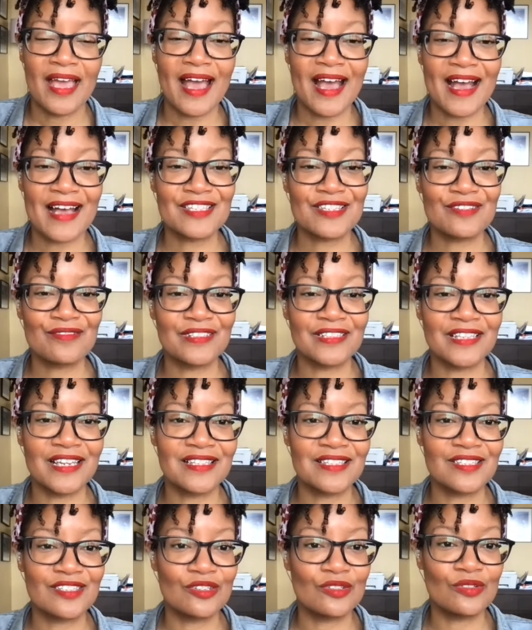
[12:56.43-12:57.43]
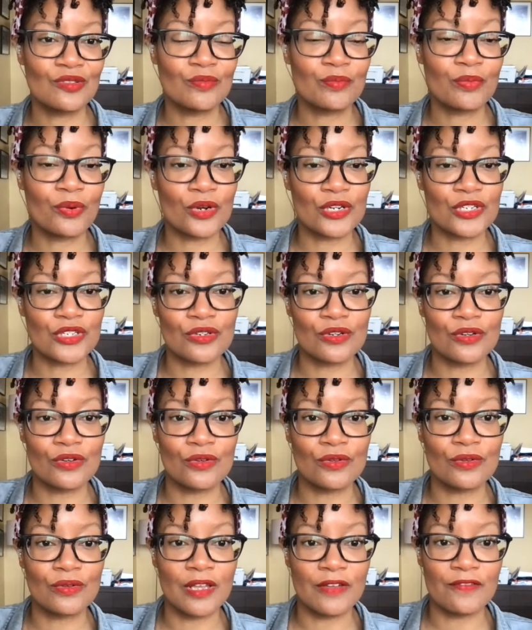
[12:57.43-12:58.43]
as it relates to
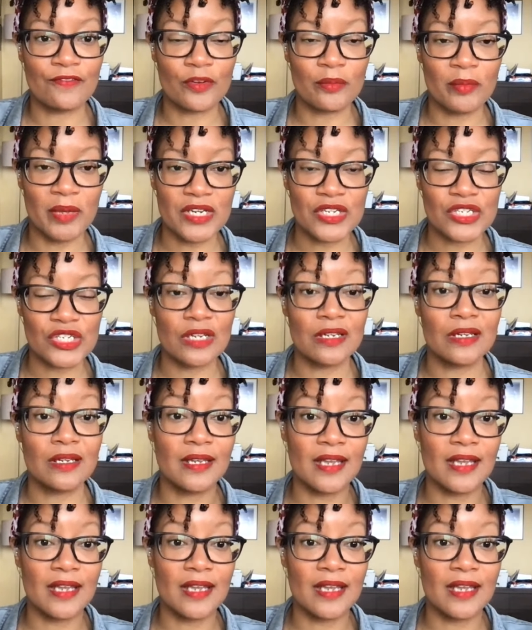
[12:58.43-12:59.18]
Portugal information.